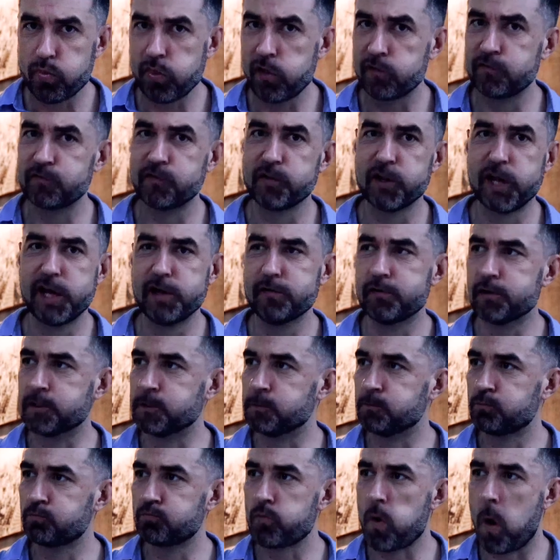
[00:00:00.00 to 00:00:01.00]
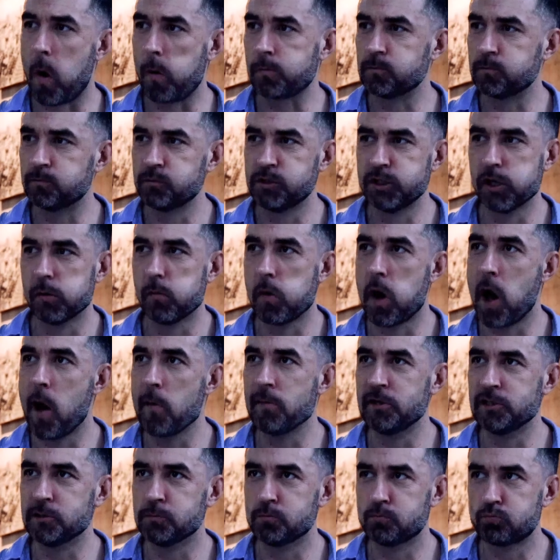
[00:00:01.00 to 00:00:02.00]
The flavor, the
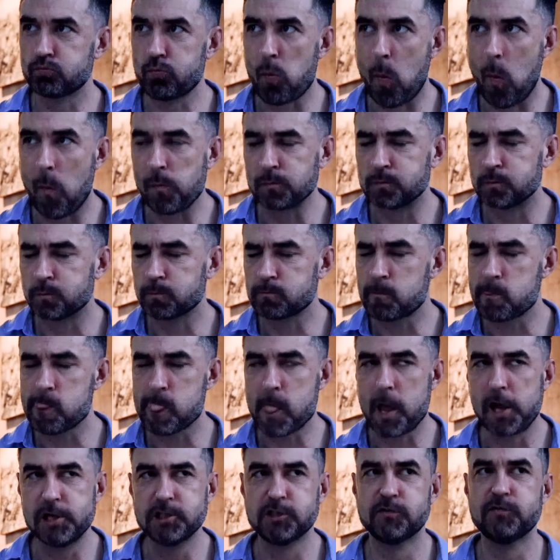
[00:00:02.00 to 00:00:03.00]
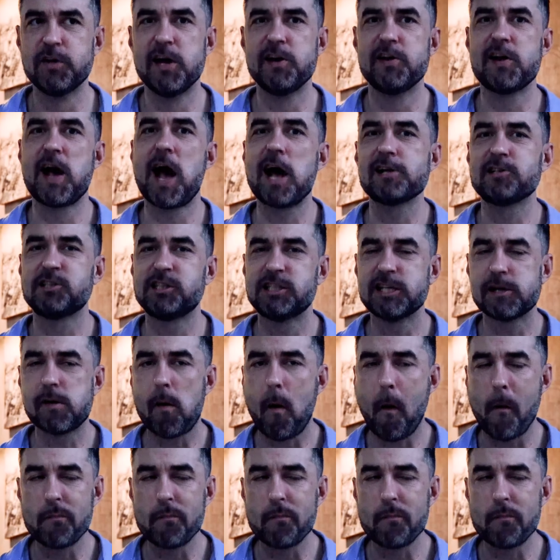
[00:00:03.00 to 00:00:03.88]
umami, is fantastic.